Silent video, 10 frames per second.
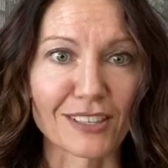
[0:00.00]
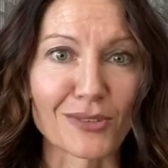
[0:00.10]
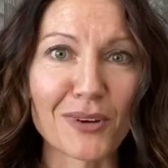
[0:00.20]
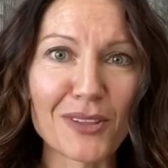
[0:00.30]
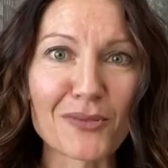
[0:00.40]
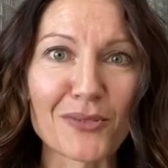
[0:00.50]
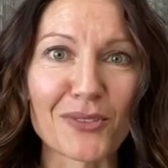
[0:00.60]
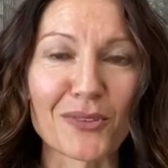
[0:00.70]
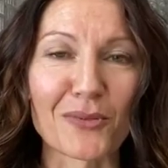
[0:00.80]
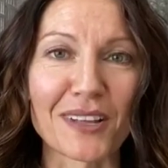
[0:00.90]
So one of
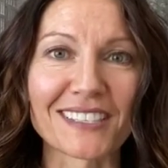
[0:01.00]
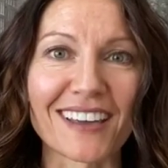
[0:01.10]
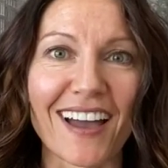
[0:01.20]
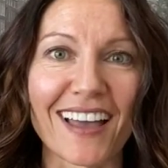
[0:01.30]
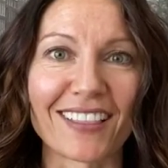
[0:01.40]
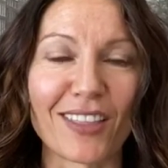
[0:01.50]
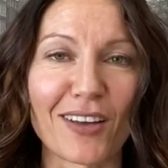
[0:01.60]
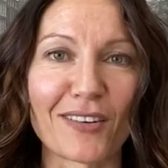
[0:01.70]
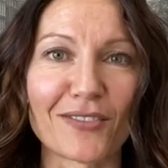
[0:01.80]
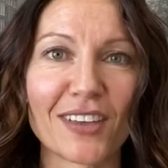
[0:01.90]
the, the ones that I
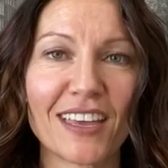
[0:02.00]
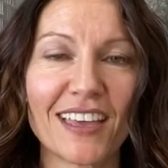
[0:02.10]
love,